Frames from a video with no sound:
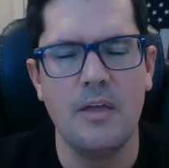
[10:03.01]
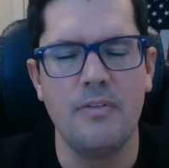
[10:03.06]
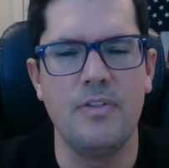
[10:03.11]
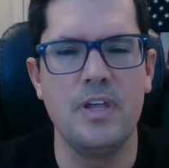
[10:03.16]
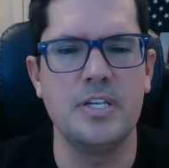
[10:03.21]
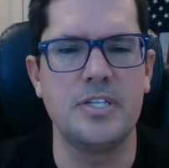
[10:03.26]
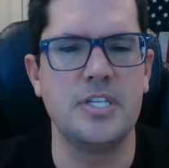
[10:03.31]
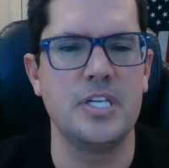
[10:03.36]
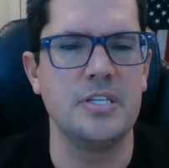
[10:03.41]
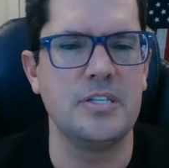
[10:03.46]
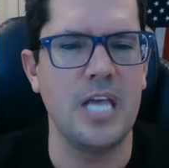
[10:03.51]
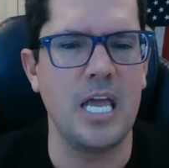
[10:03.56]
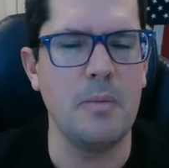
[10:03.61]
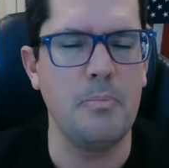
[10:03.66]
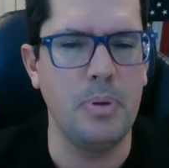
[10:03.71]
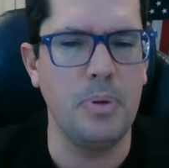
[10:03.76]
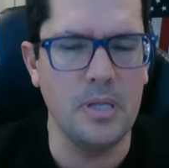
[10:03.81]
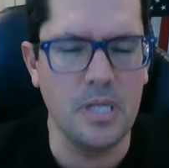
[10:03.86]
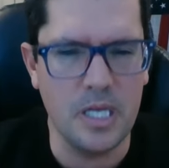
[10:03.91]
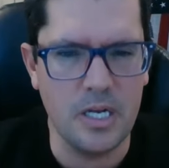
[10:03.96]
This is a
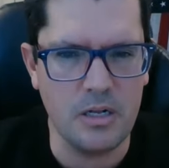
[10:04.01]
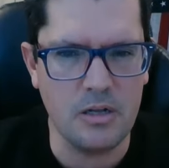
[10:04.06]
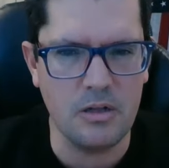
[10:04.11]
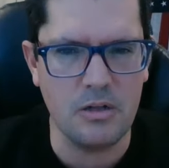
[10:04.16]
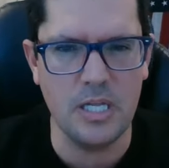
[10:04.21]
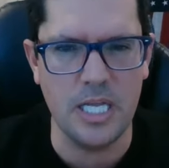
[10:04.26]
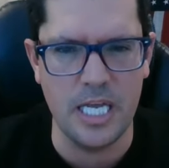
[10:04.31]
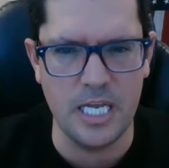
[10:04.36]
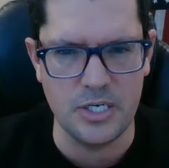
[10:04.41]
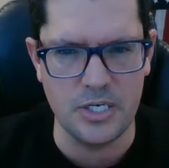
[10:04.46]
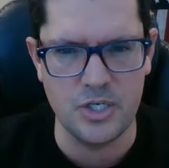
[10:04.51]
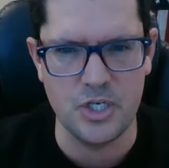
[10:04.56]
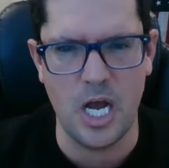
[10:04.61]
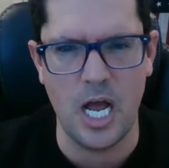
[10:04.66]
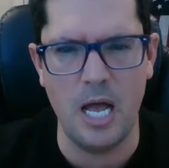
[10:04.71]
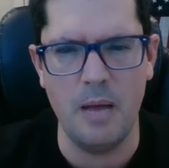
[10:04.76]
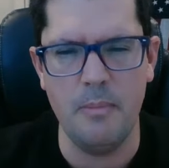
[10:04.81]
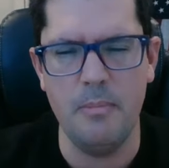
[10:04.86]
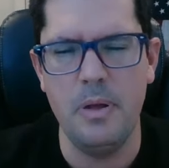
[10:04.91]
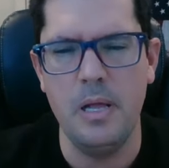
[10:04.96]
political hit
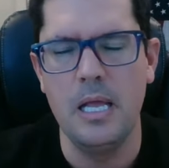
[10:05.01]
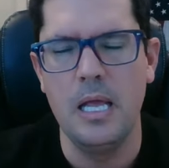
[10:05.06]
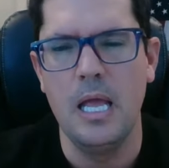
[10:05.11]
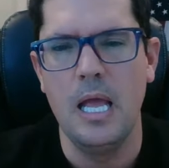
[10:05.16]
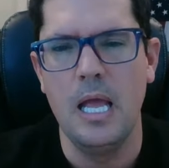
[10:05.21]
job,